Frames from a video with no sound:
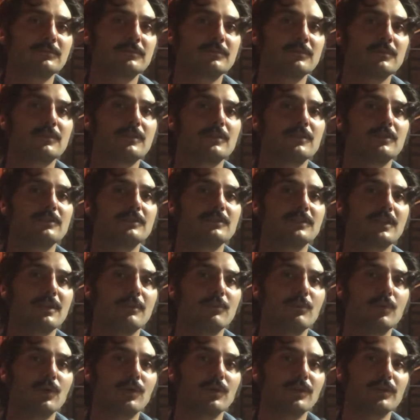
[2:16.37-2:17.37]
Thursday
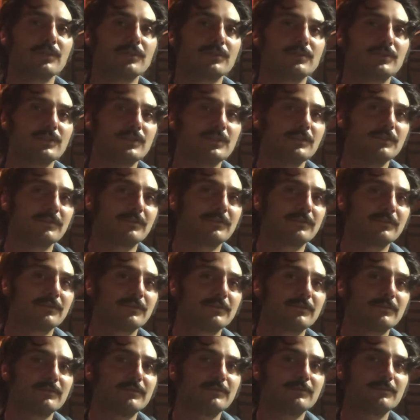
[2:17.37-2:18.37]
morning, Chief,
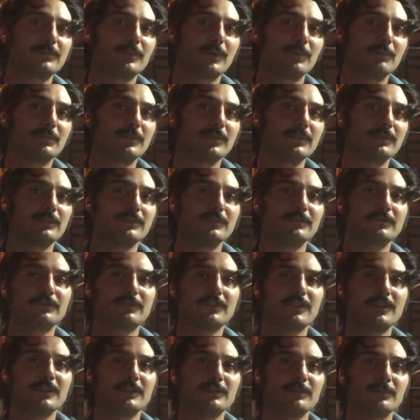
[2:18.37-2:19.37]
bumped into a
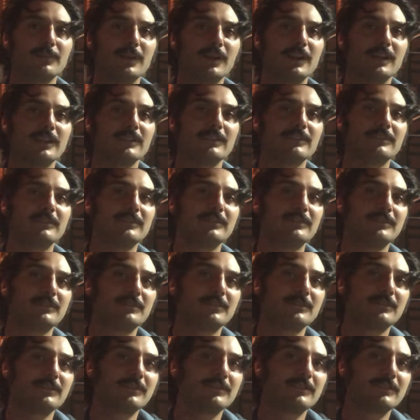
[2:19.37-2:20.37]
friend of mine,
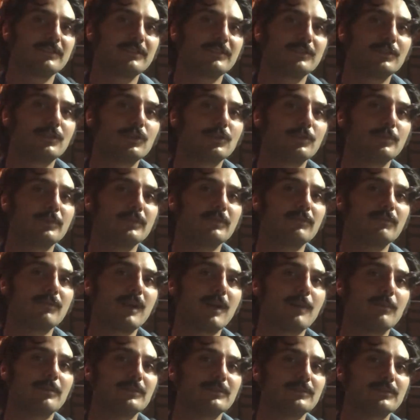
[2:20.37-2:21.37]
Herbie
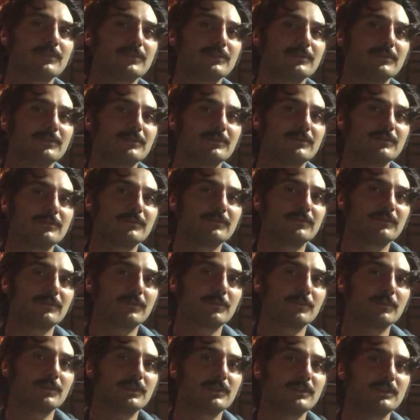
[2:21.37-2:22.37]
Robinson from
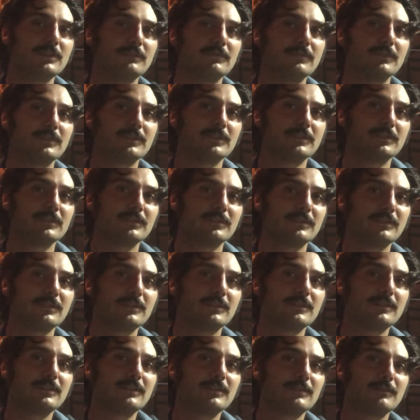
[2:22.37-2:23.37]
Cleveland,
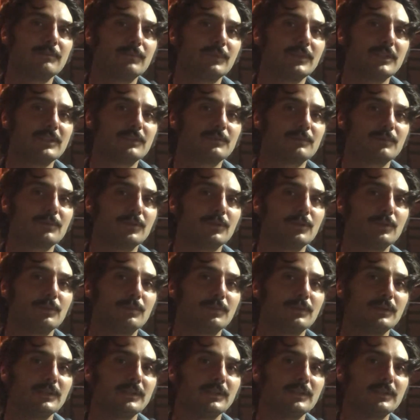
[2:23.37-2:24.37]
baseball
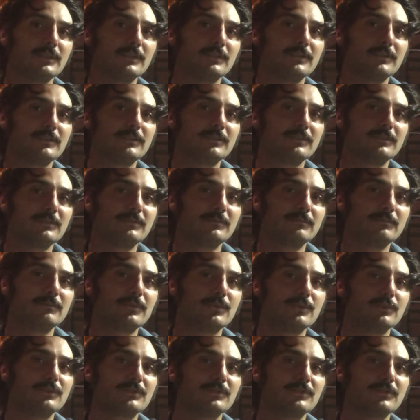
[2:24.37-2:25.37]
player,
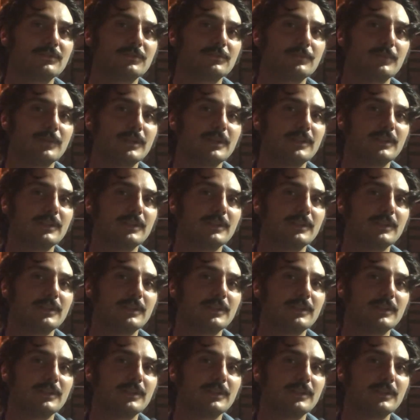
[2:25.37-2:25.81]
bosun's mate.